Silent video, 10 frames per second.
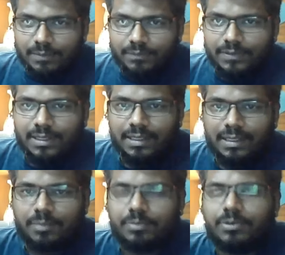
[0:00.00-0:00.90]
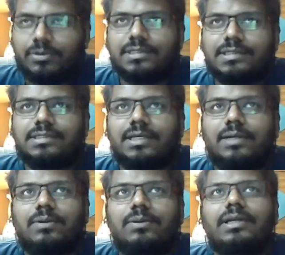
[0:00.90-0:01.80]
The approach is
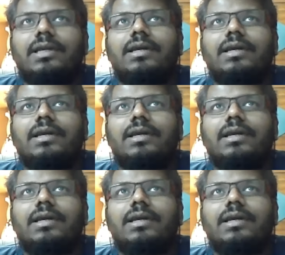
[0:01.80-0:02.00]
thoroughly